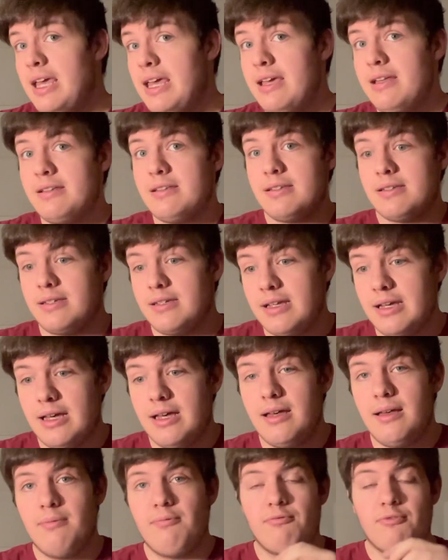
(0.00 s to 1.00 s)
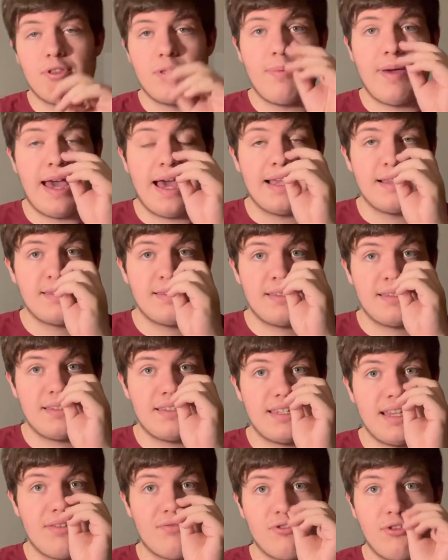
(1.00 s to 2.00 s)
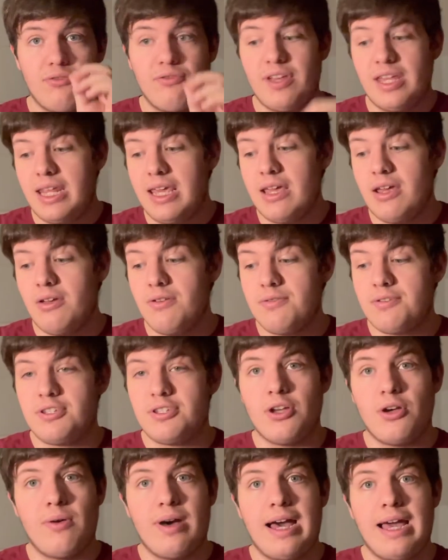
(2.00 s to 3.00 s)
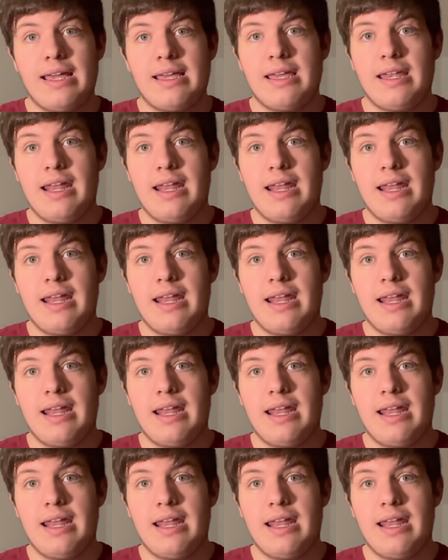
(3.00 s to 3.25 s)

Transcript: it for the past several videos, so I